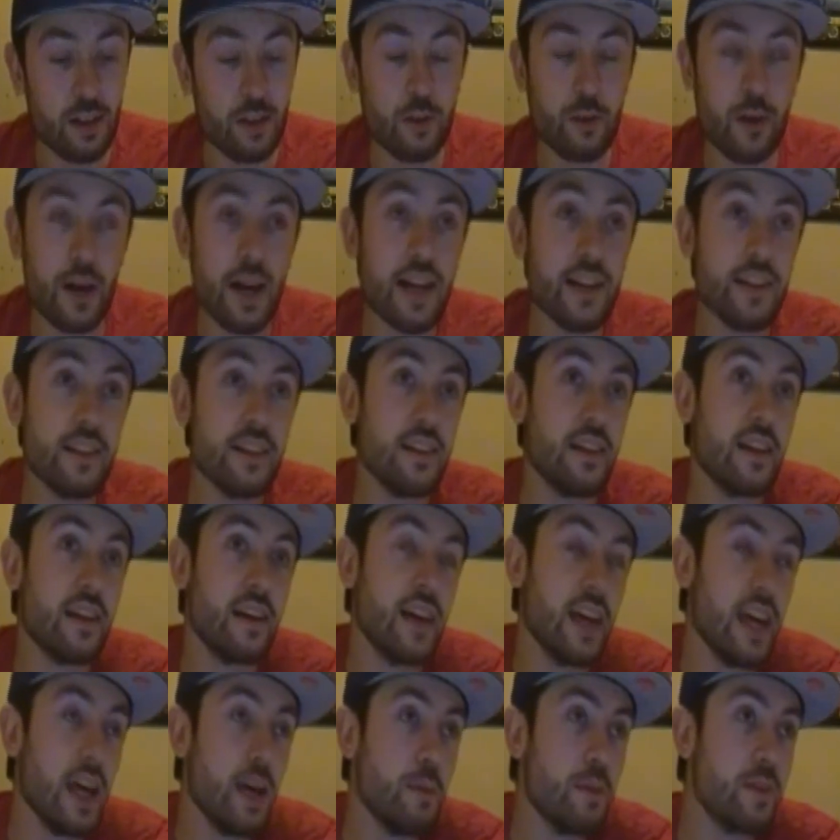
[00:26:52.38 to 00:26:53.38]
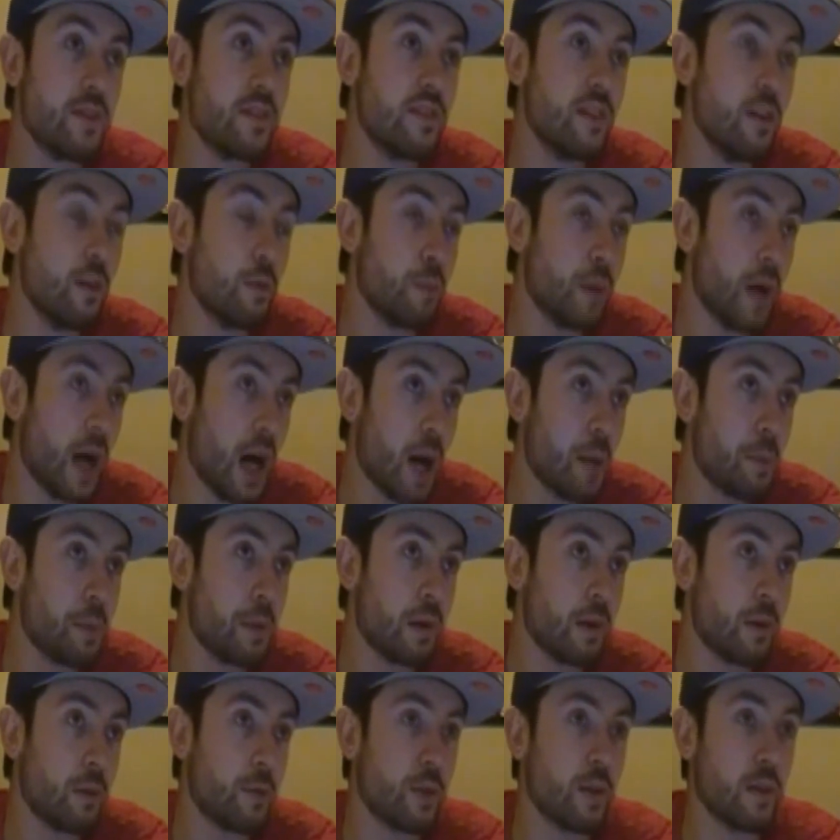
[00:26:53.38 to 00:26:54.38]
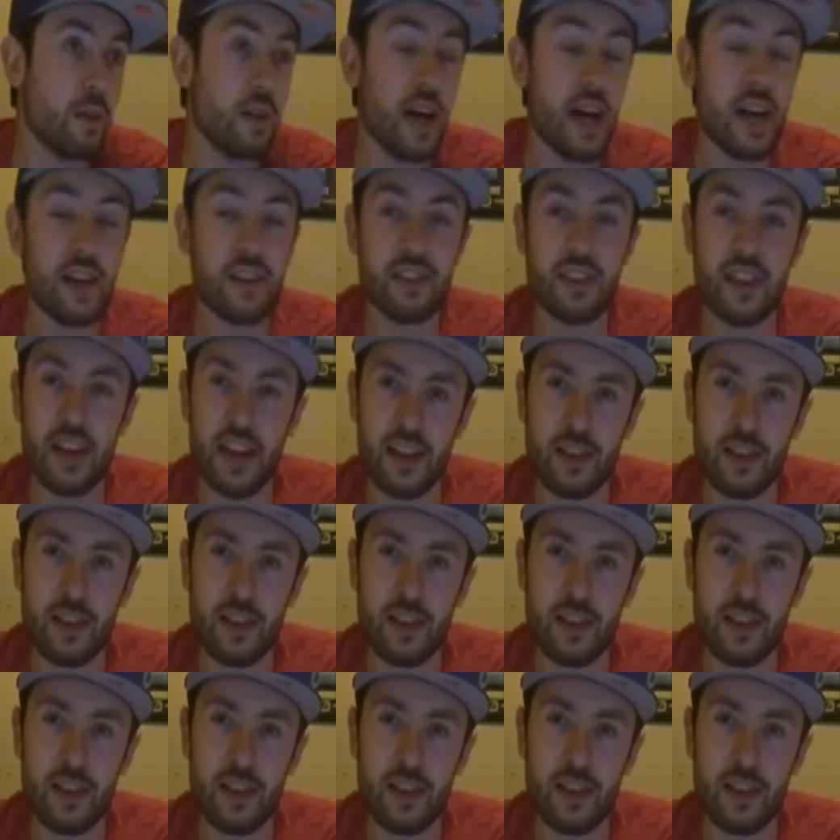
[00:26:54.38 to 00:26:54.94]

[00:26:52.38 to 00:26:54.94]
Granted, the game is so popular for the last,